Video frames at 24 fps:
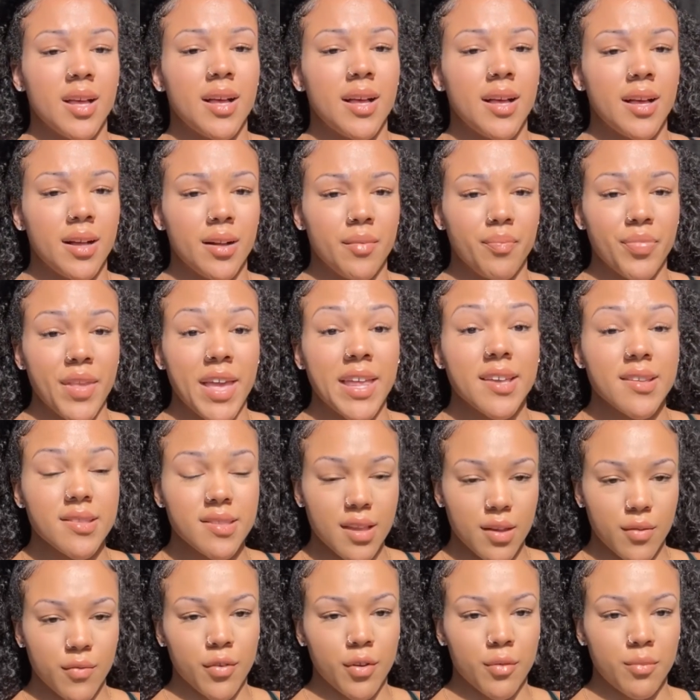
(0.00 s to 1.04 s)
Um, at least
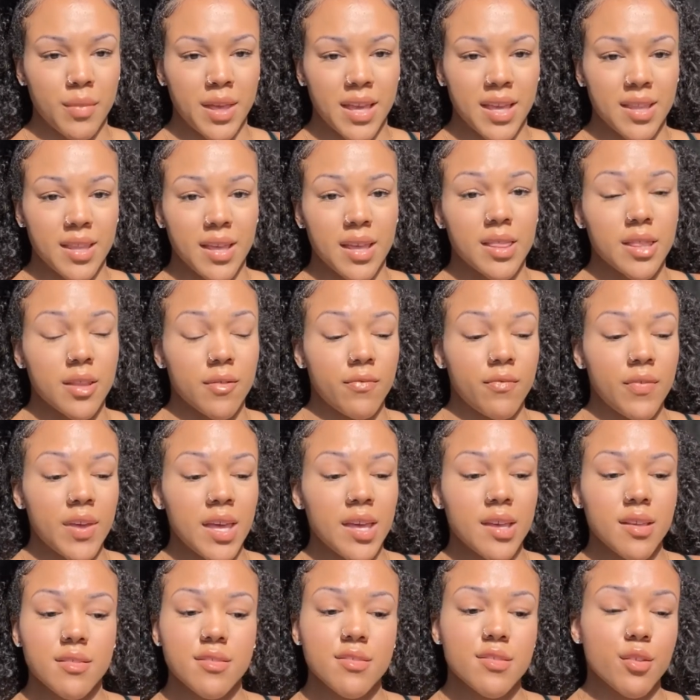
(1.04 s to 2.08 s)
like for me, like the
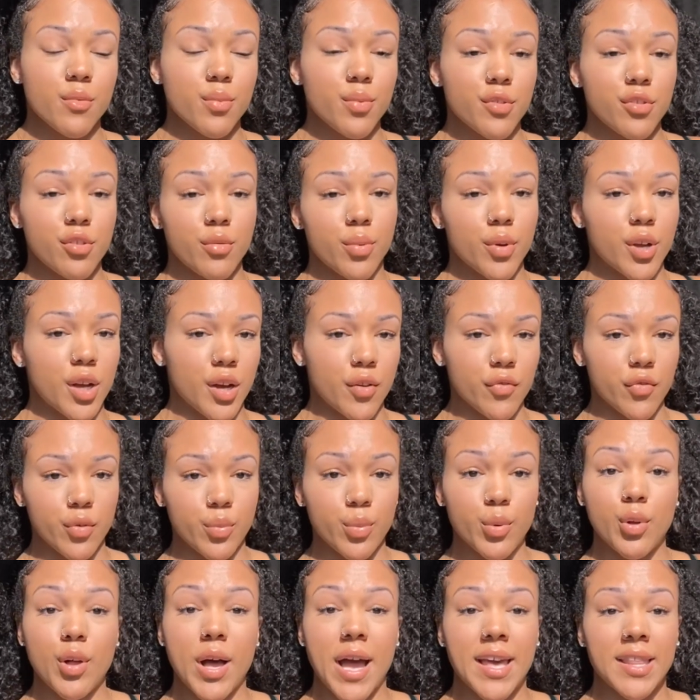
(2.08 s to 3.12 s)
fit is super, super
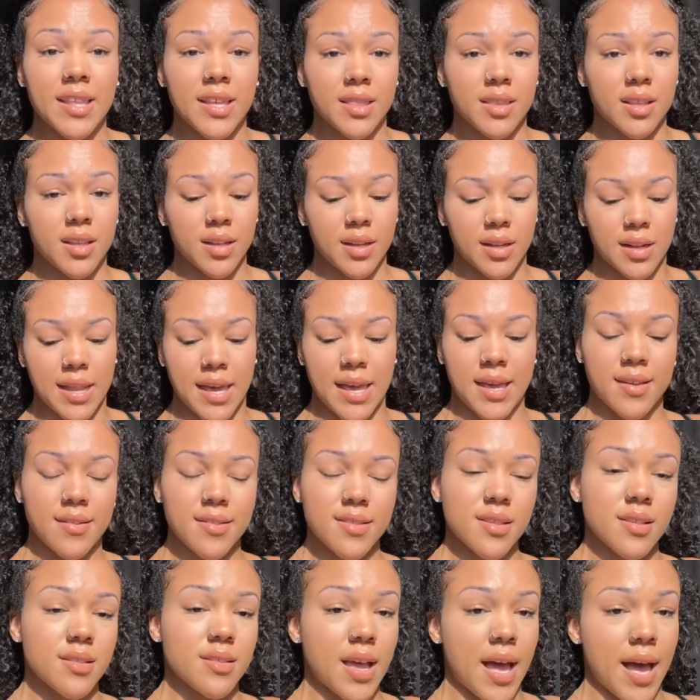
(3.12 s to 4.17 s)
comfortable. I think the
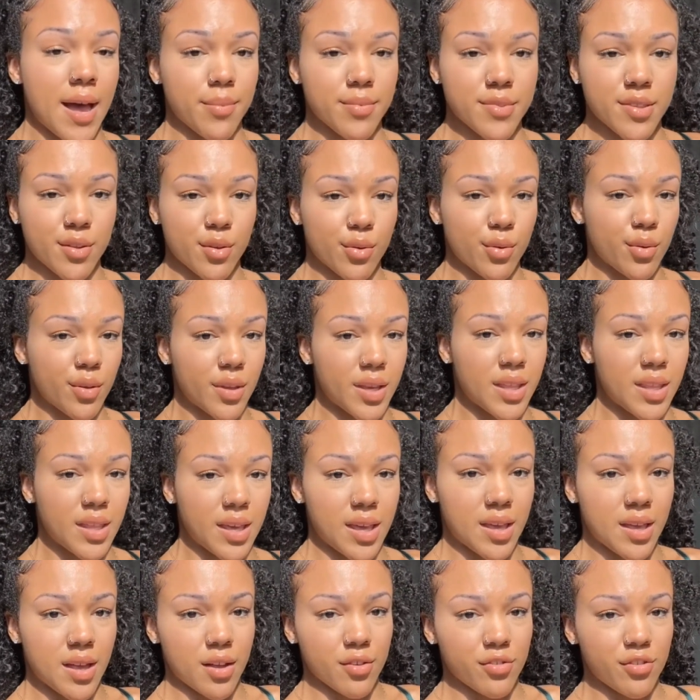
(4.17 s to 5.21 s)
lace is absolutely
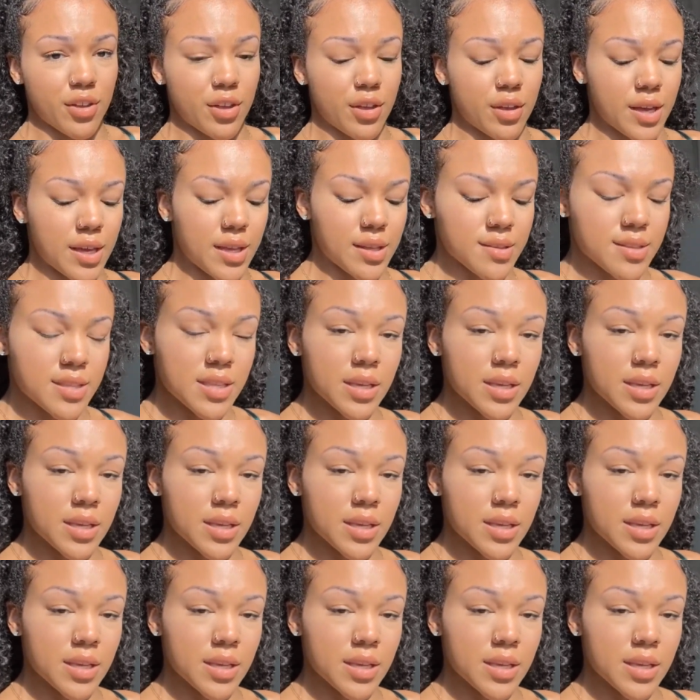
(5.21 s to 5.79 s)
like, I'll show you guys.